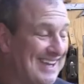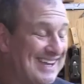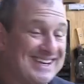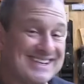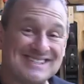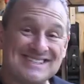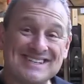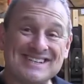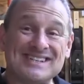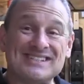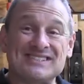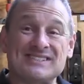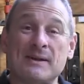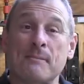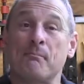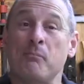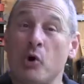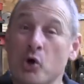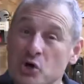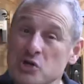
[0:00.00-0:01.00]

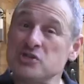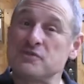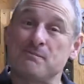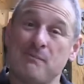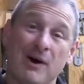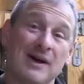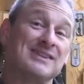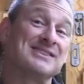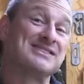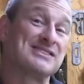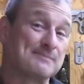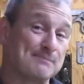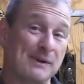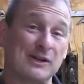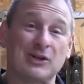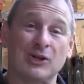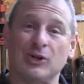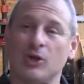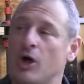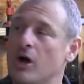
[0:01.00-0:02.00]
easiest push button
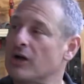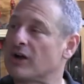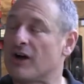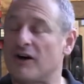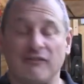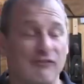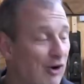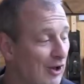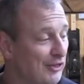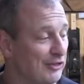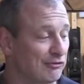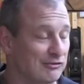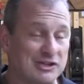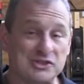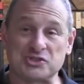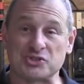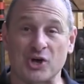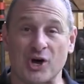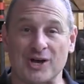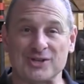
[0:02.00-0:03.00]
spindle lock of all
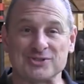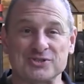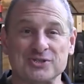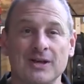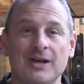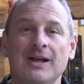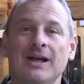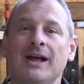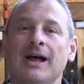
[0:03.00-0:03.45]
three saws.